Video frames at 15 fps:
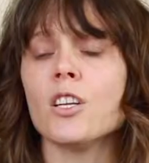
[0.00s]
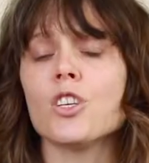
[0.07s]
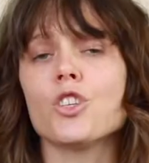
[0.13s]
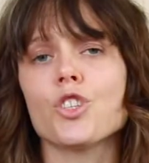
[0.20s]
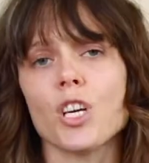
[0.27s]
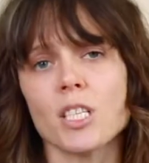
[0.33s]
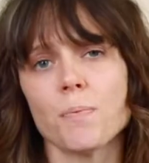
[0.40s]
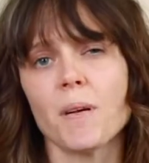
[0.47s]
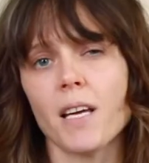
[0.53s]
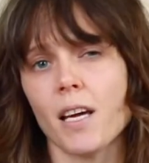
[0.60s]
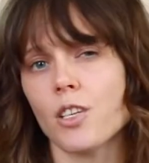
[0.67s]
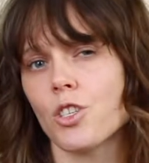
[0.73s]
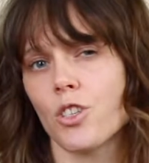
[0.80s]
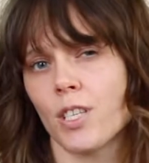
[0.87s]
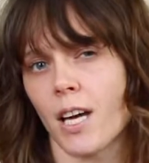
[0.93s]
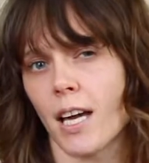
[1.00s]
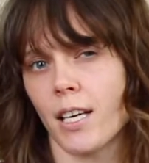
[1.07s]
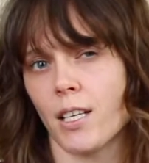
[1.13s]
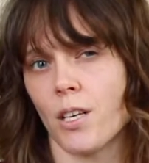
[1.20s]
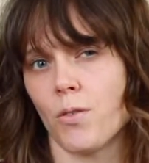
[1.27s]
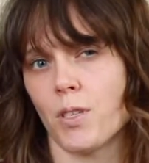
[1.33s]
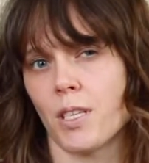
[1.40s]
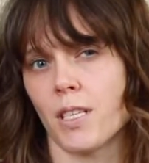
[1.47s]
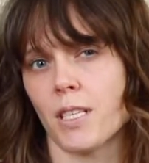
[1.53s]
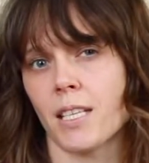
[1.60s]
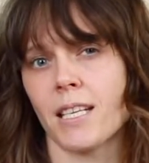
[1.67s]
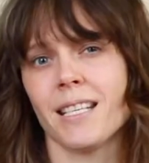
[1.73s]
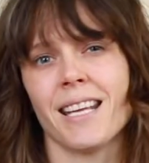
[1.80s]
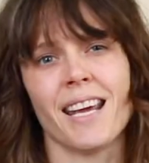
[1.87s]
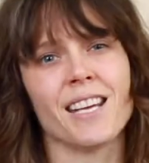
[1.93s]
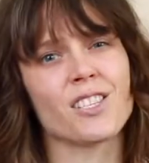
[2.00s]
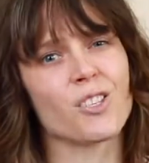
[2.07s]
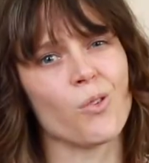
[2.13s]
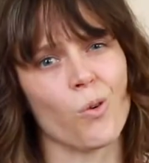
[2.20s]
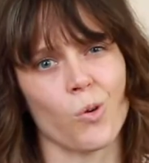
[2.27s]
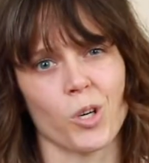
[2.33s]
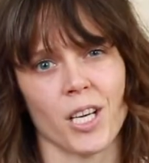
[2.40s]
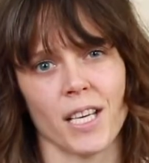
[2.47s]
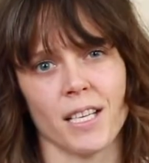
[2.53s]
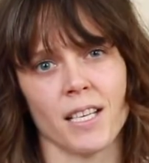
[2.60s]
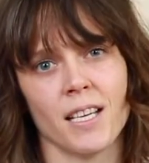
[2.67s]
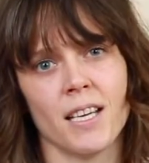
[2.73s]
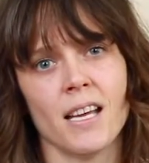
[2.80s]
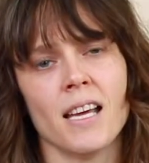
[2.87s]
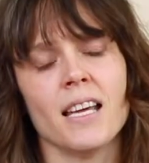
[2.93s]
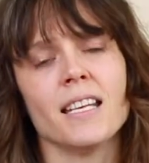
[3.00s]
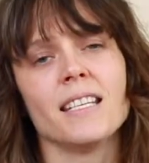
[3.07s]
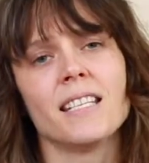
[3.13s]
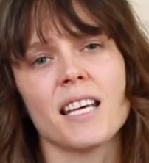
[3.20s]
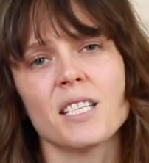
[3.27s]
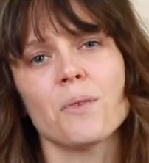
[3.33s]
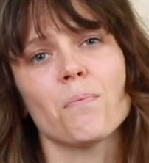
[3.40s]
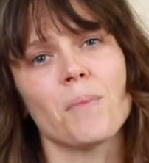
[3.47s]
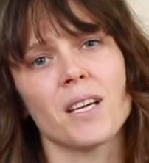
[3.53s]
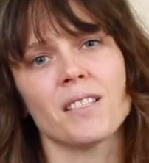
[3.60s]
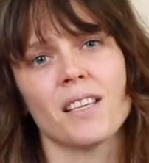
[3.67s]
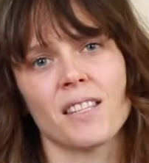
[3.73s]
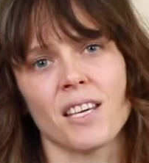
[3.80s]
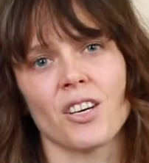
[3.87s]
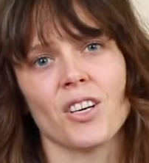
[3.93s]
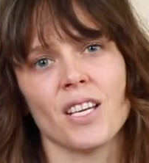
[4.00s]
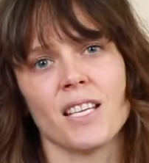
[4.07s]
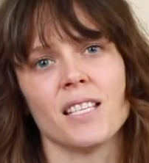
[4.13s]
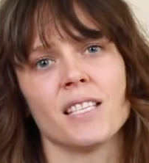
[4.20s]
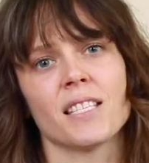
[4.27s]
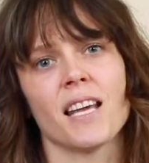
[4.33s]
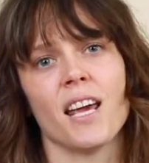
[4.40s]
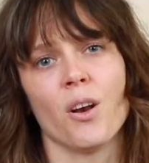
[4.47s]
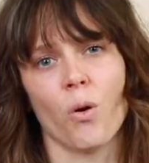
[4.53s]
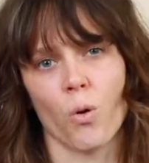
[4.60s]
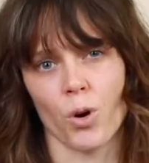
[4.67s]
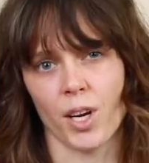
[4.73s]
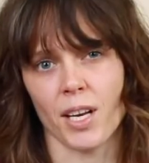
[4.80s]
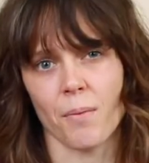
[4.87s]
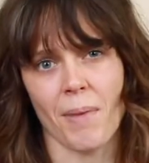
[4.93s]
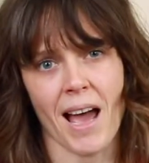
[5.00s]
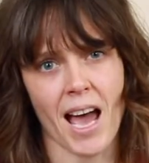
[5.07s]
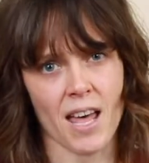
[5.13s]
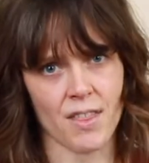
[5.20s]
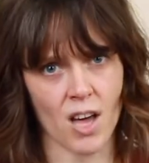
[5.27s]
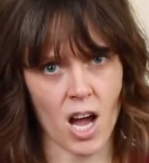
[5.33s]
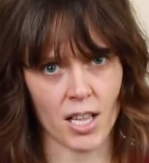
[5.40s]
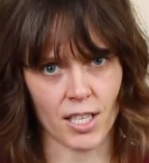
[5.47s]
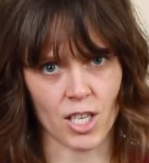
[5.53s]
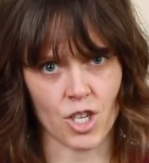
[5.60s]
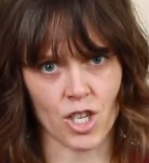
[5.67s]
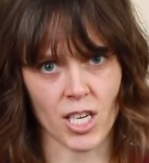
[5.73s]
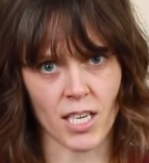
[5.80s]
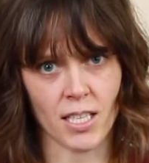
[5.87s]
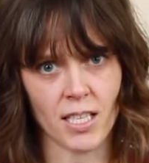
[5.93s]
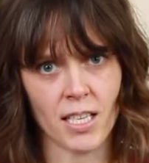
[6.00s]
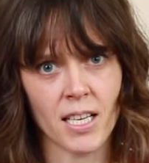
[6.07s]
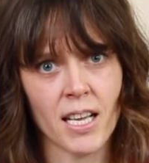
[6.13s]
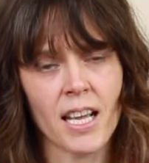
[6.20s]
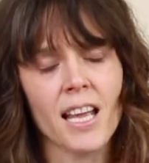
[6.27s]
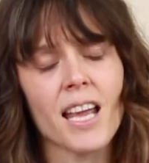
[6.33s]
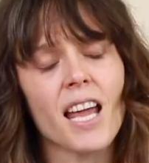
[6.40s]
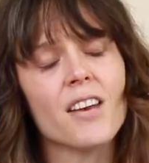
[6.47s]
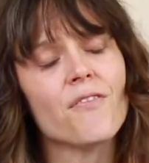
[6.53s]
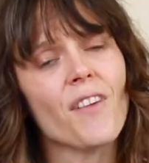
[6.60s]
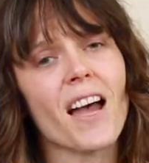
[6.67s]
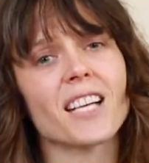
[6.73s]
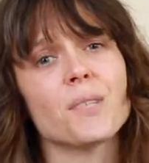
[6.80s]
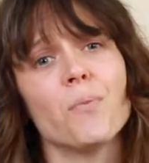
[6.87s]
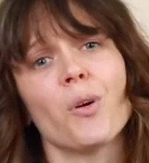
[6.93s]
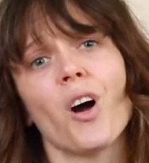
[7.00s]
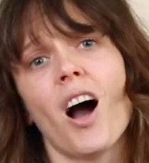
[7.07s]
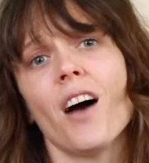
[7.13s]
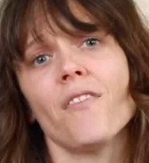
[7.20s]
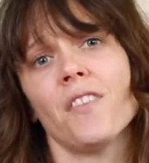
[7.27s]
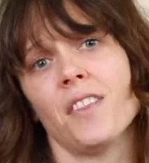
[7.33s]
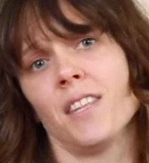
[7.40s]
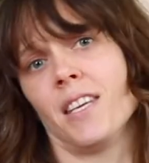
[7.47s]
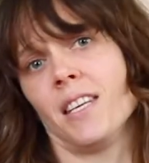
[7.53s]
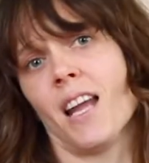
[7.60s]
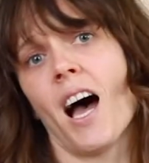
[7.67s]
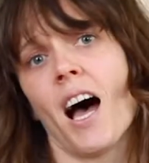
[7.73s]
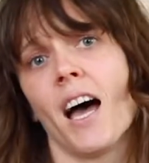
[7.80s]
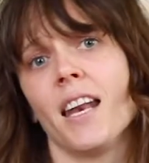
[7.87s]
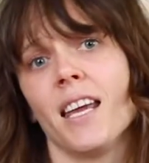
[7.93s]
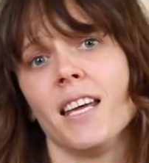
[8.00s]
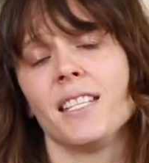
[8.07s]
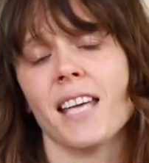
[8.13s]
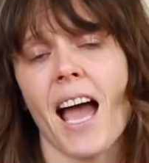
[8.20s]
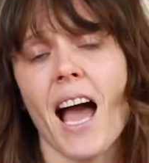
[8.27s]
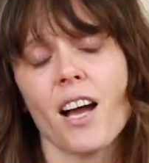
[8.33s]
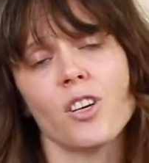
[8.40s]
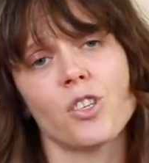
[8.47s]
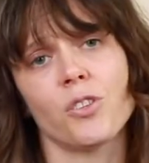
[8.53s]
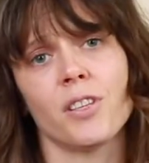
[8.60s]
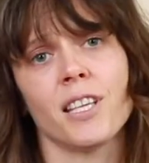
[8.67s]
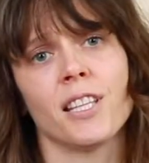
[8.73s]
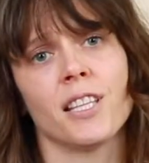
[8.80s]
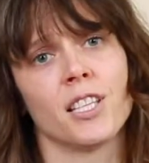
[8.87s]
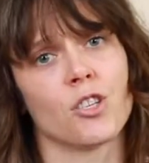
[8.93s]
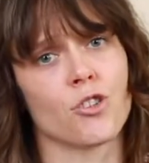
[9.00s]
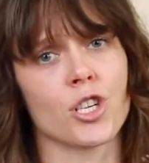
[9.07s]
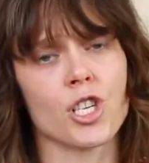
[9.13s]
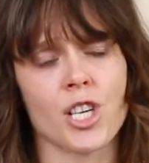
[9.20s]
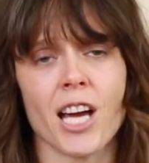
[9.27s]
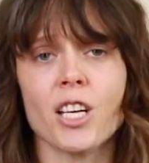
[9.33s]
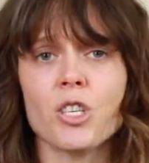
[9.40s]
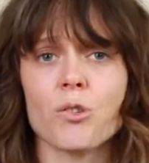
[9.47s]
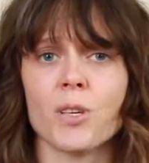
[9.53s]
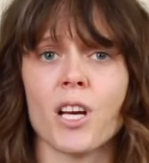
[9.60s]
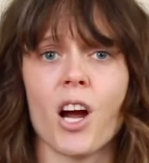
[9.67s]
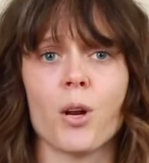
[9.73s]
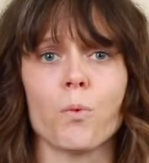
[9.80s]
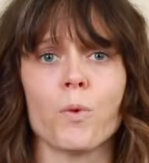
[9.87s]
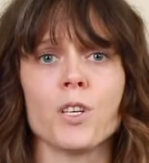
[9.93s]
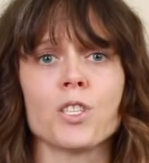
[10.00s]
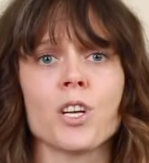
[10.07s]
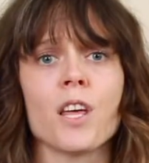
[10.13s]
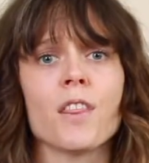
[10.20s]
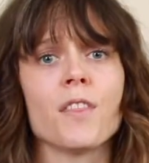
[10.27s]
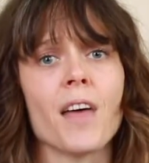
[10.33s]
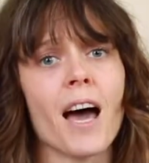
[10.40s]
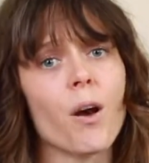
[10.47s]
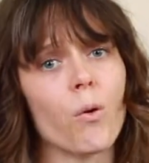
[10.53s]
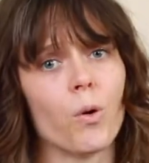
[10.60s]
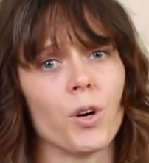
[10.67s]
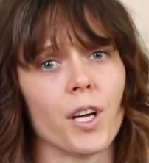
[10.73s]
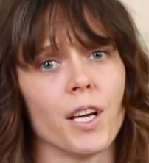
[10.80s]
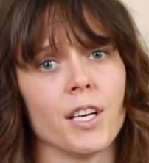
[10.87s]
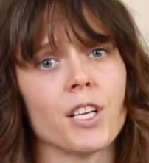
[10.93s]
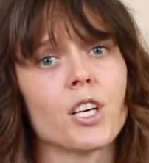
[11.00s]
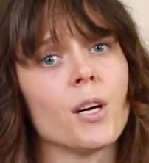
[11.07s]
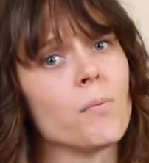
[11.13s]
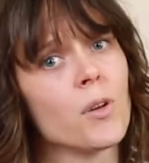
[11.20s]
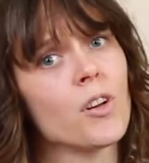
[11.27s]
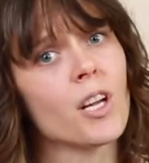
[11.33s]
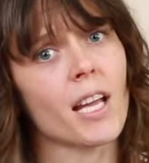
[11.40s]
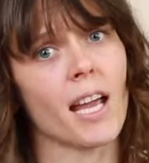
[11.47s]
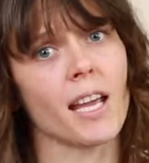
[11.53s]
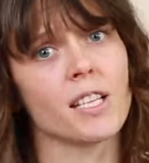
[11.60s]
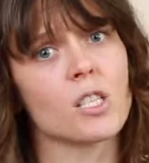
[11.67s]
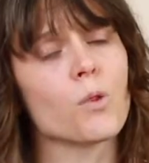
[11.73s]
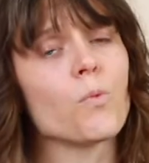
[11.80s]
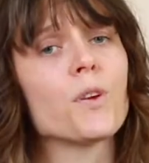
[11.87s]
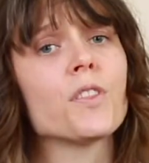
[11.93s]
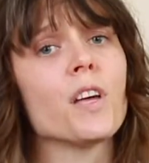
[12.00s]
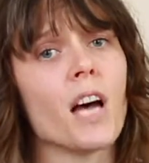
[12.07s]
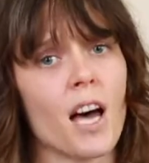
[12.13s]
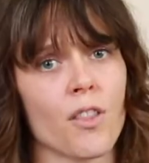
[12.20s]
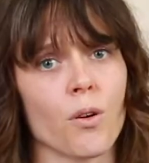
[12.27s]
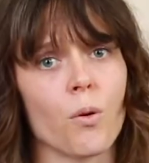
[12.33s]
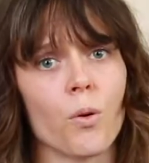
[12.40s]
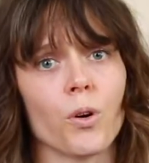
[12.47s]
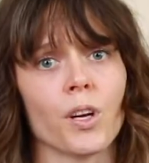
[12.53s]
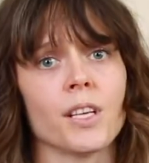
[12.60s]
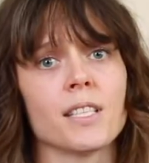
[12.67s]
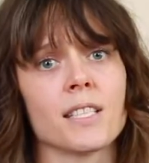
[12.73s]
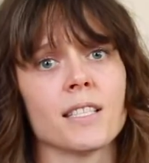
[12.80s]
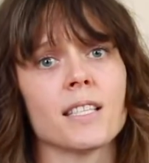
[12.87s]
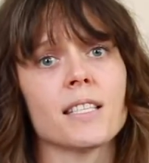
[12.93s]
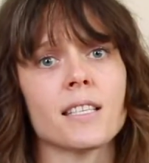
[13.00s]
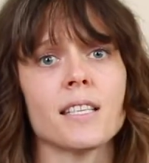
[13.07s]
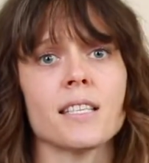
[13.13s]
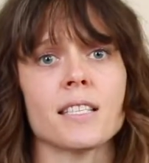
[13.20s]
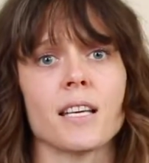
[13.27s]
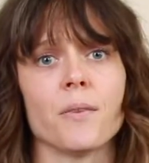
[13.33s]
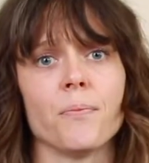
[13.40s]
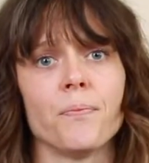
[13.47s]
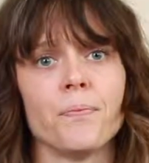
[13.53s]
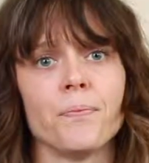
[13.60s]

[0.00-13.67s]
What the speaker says: Just because your diagnosis contains an organ doesn't mean that there is an organ pathology. In fact, more often than not, it's actually the trajectory on which that organ communicates with the other organs in the system.